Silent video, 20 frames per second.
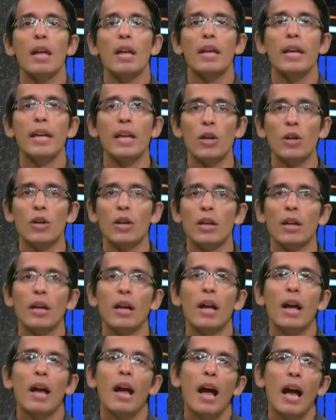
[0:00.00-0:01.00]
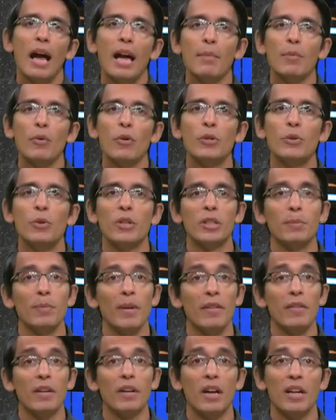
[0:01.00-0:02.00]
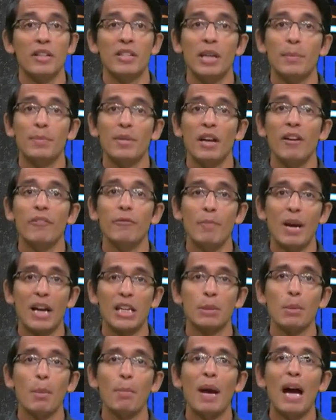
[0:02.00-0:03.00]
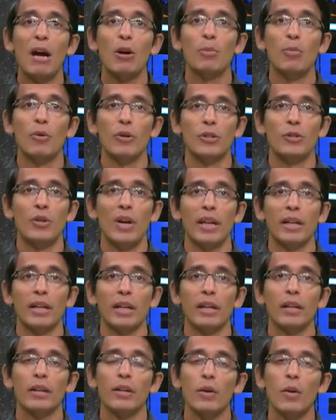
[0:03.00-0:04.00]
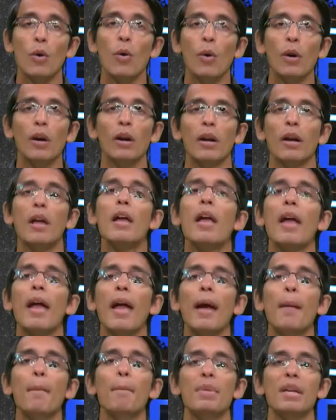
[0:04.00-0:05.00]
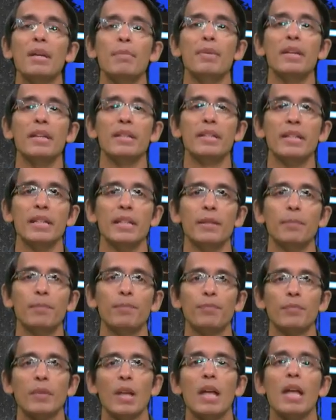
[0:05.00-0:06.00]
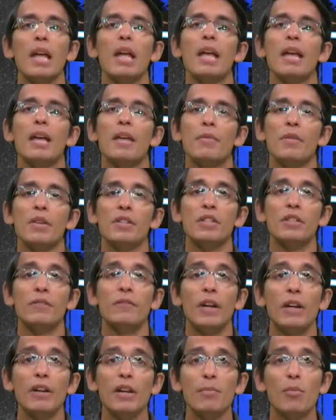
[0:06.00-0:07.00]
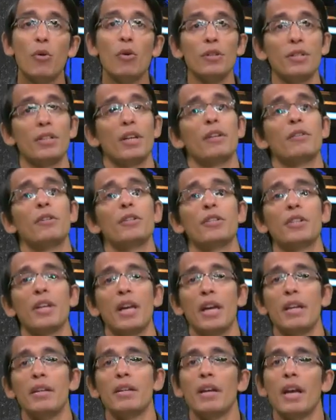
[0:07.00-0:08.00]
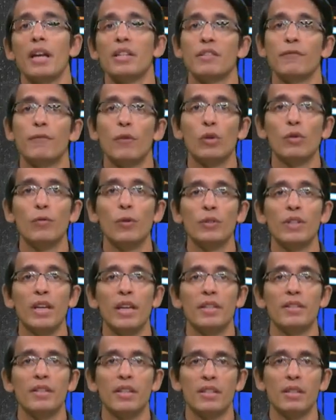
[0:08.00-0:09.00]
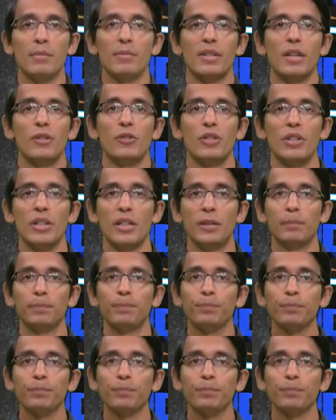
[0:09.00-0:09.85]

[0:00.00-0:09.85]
Here, I am going to explain the concept of maximum power point tracking, or Mppt. This is very important to understand as a photovoltaic systems engineer.